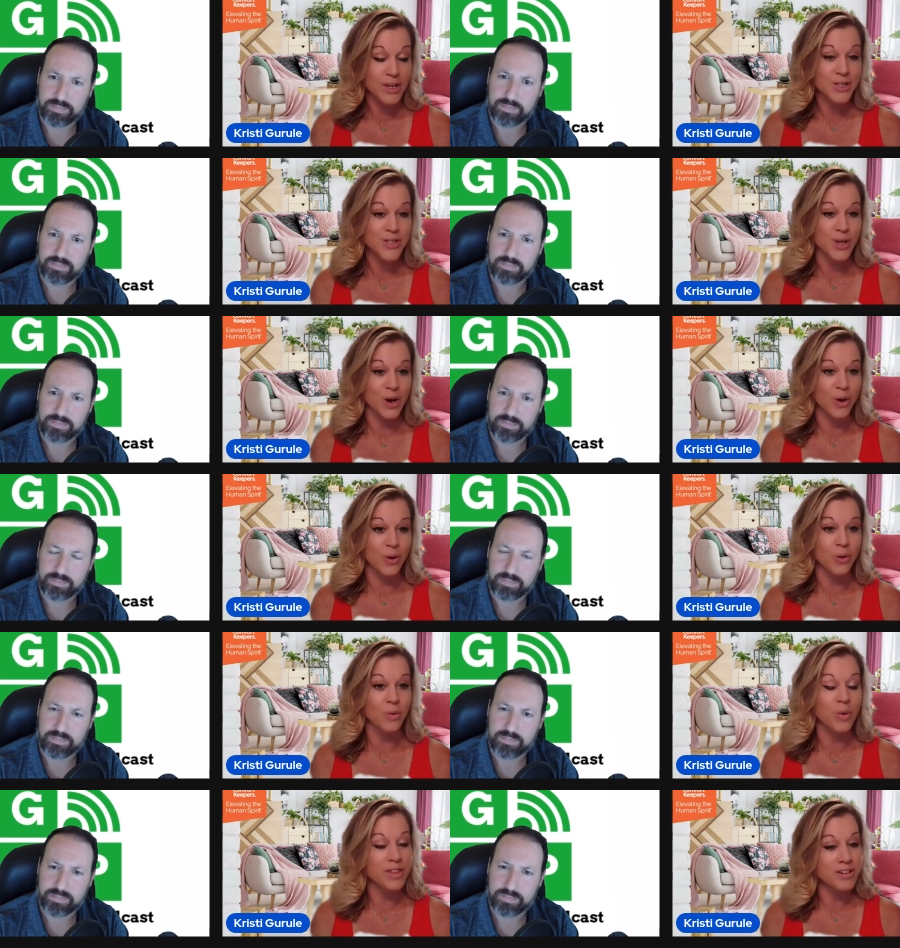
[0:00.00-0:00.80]

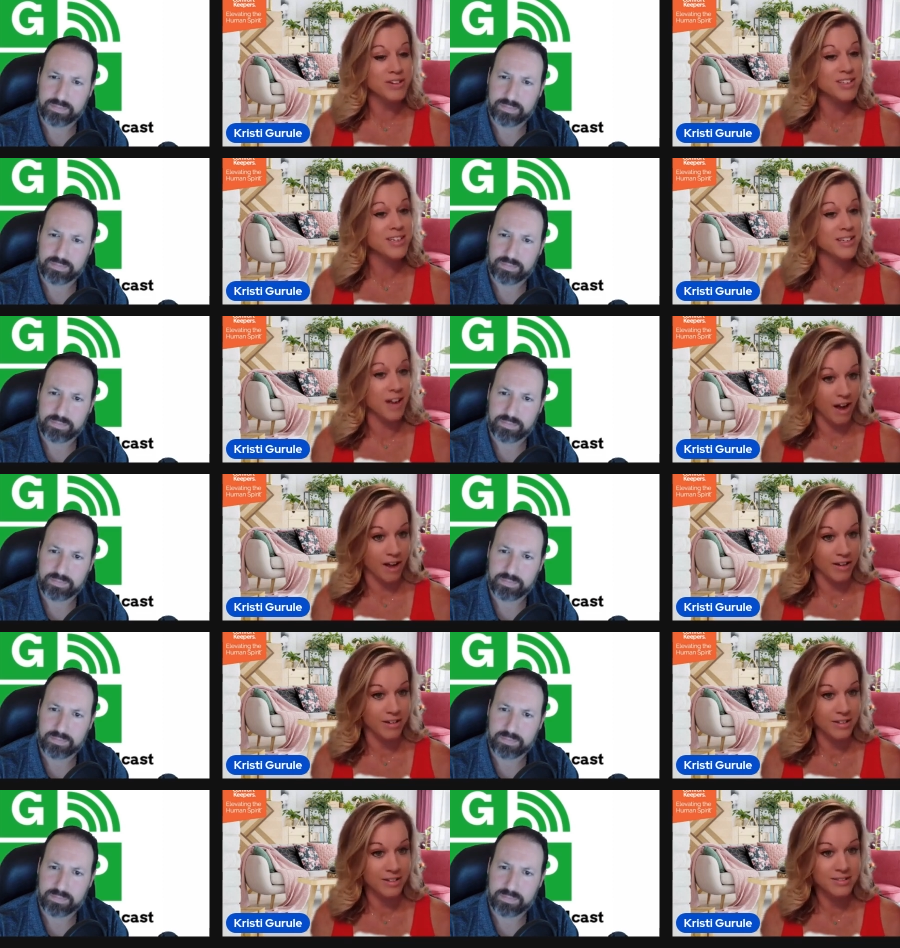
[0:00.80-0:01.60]
Speaker 1: So when there's
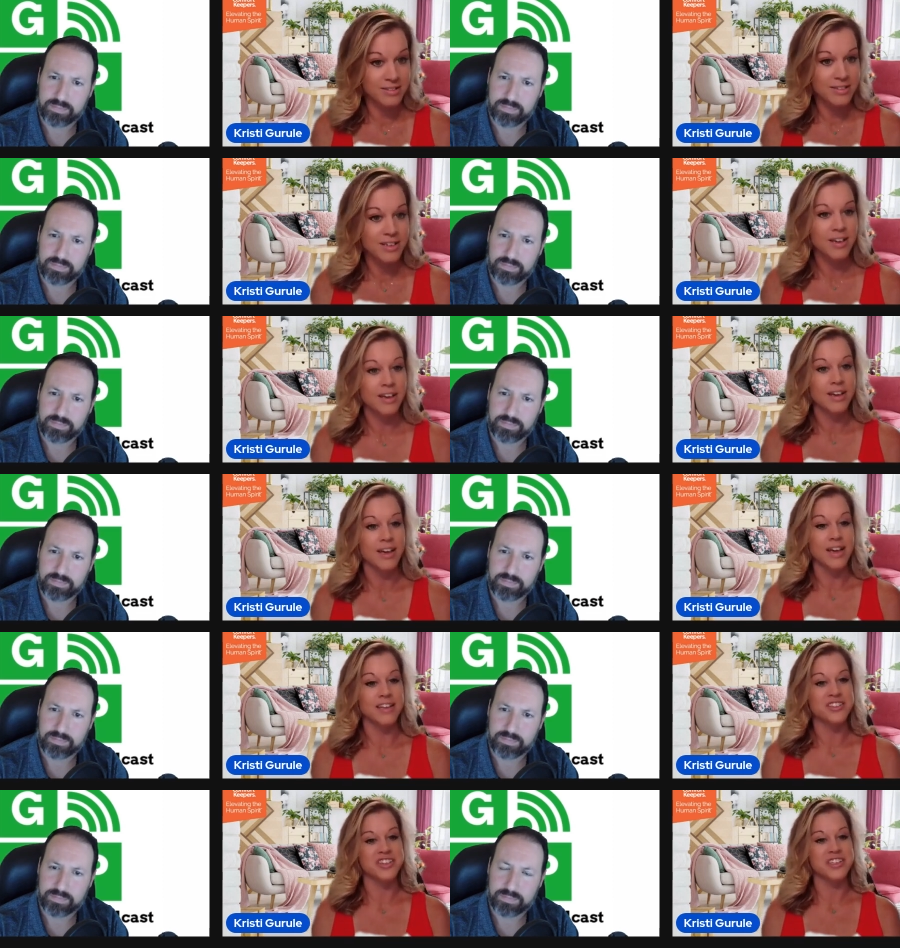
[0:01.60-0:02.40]
denial,
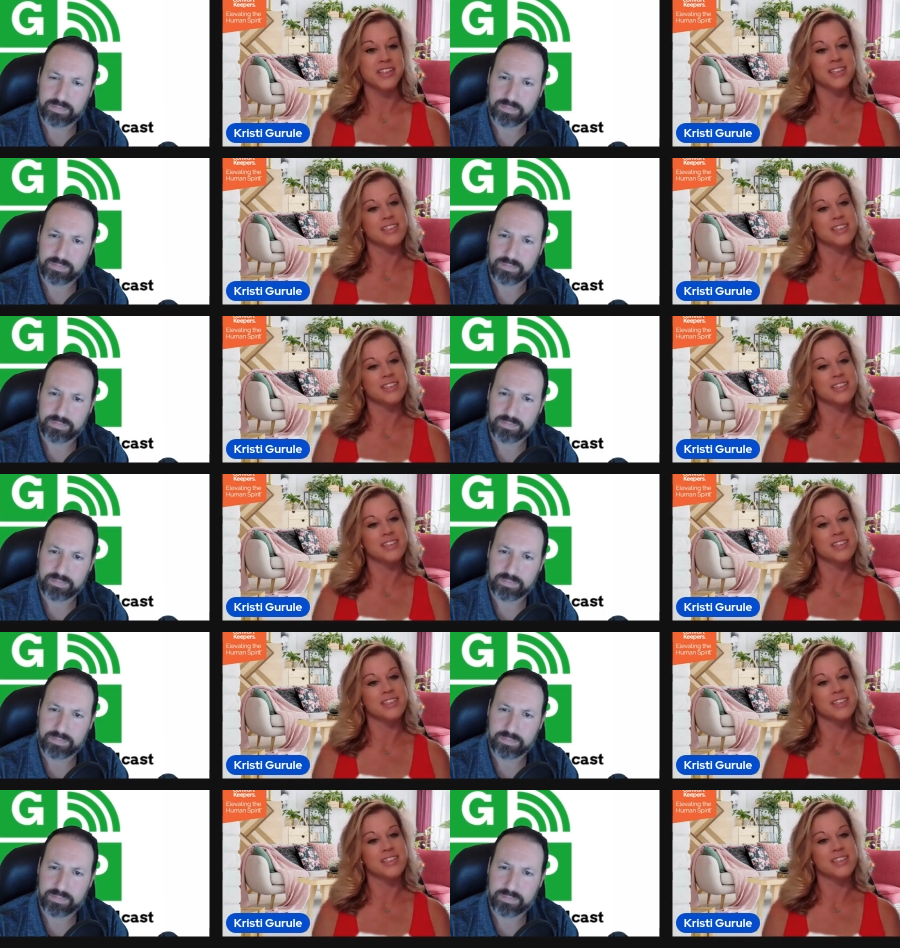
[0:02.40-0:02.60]
it's just,